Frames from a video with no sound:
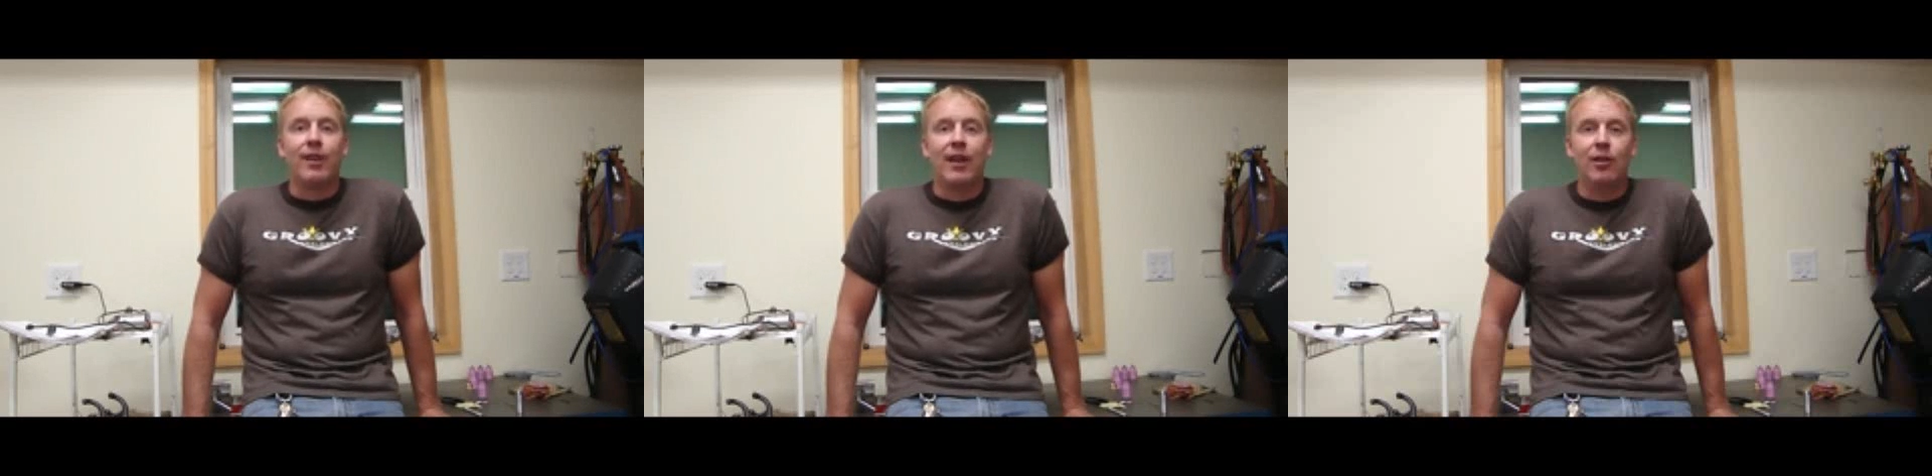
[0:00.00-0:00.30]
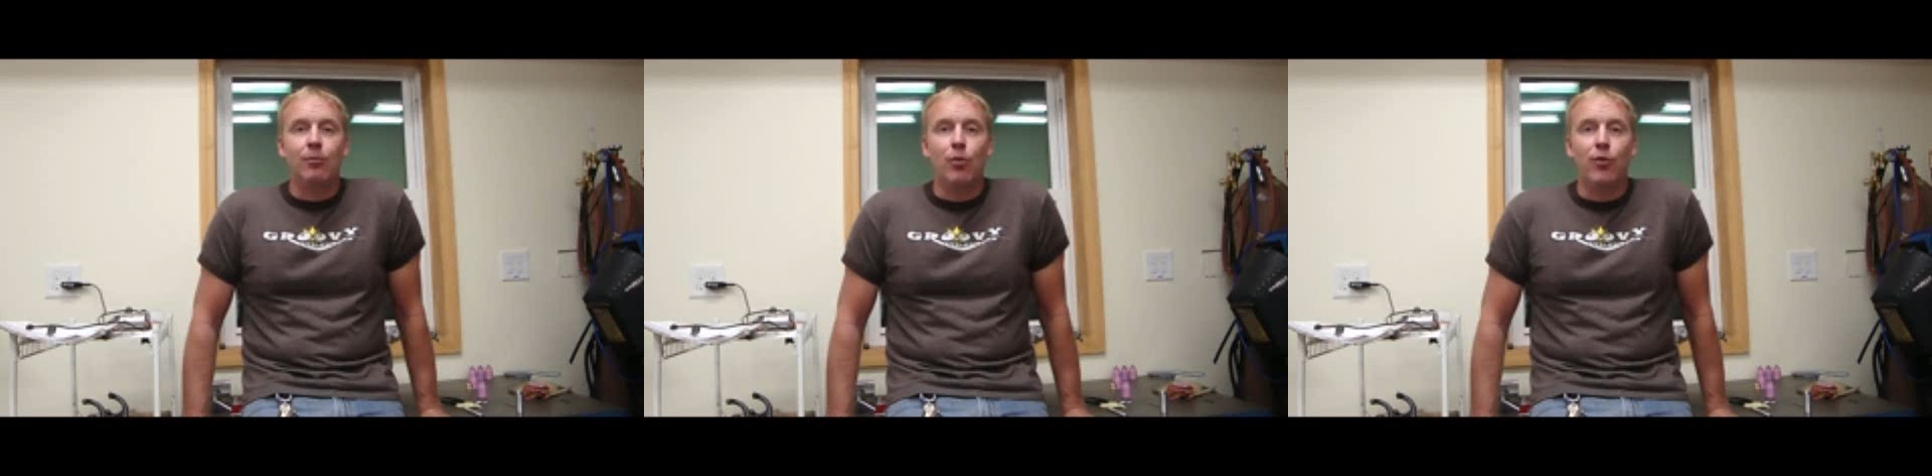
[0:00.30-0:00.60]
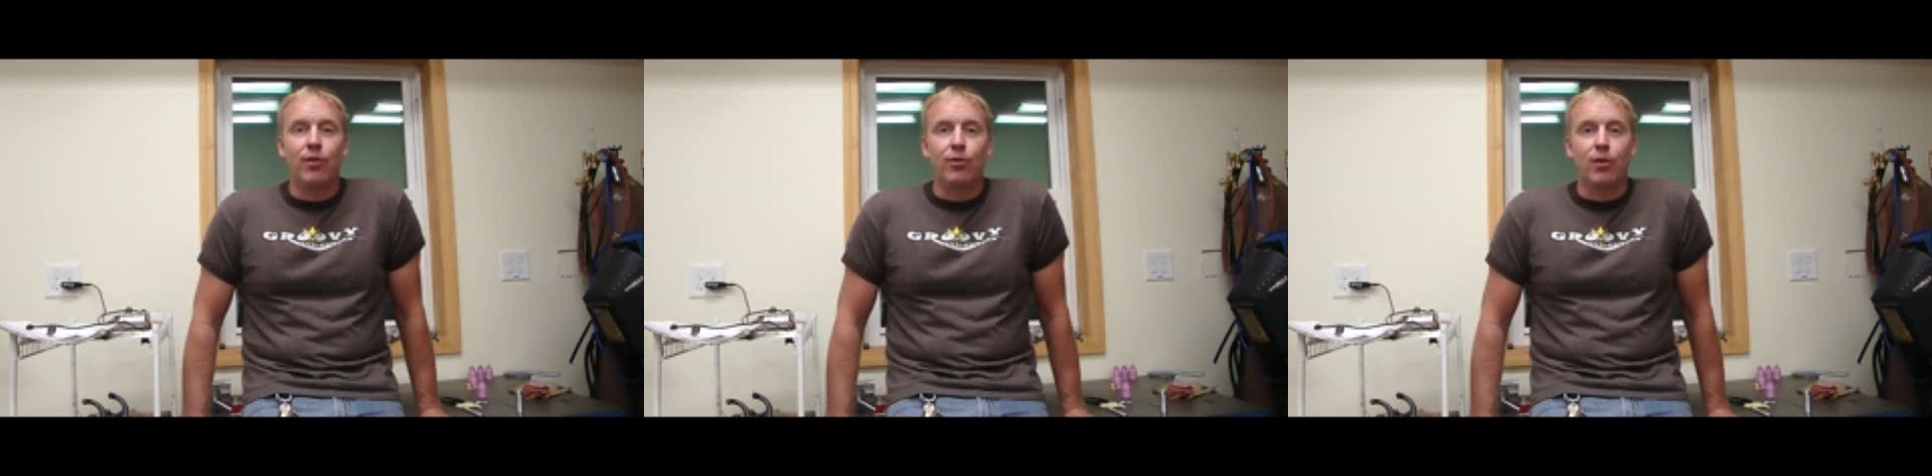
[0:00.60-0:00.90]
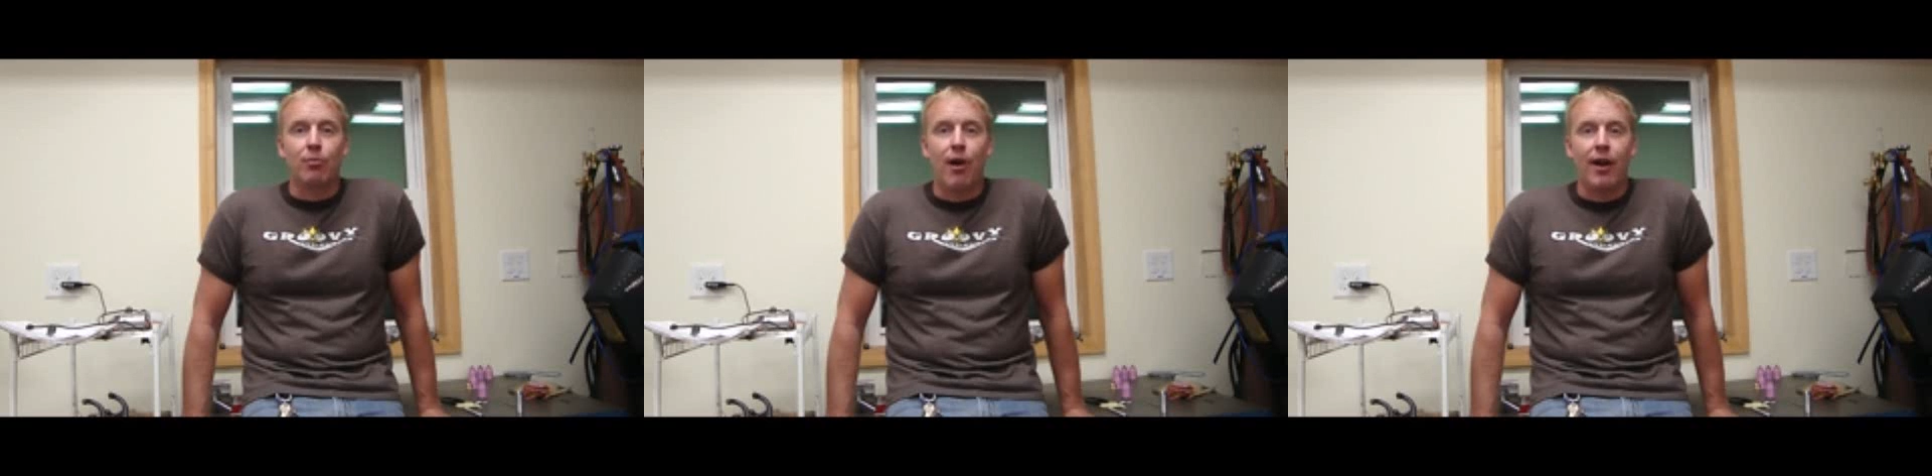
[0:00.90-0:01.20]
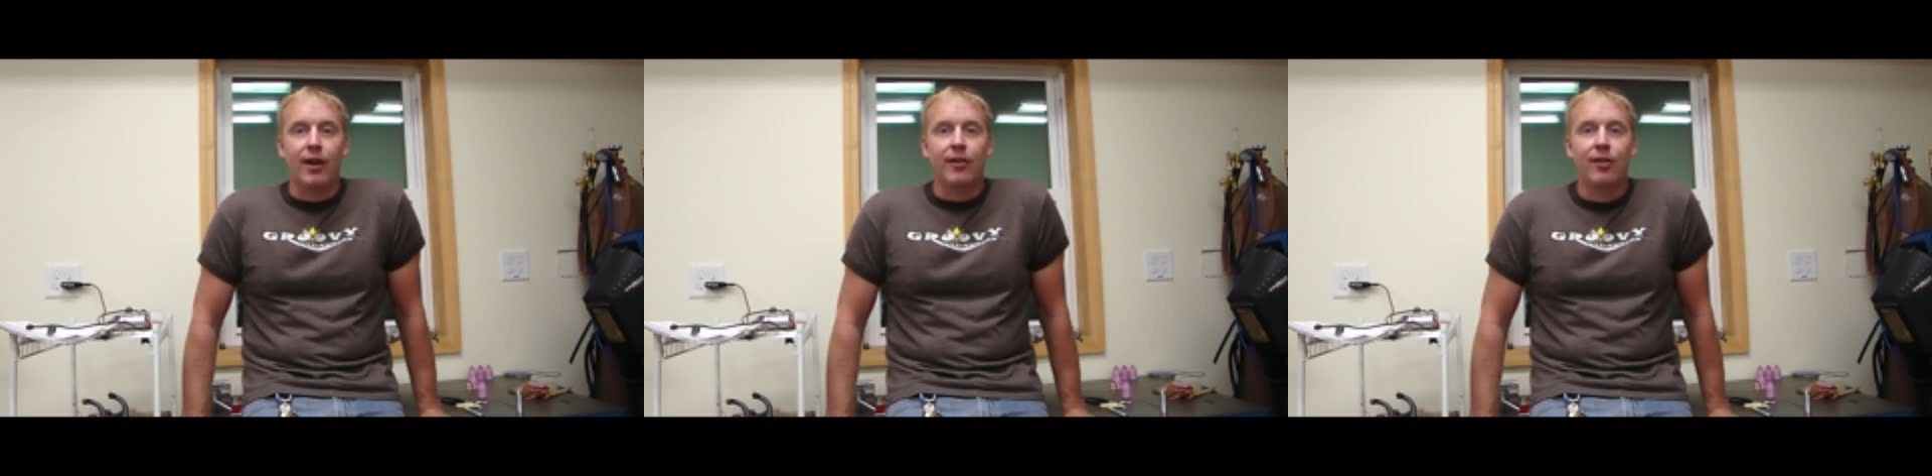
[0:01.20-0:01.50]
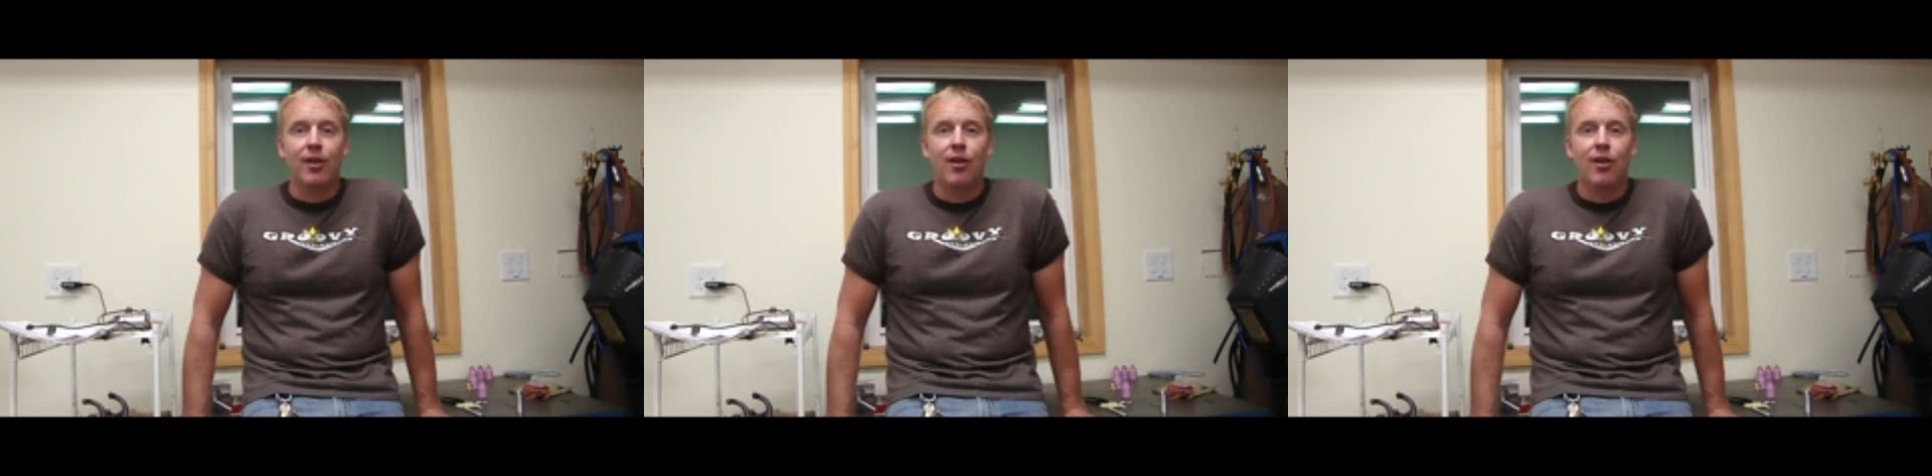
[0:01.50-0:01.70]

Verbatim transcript: of heat moving through the product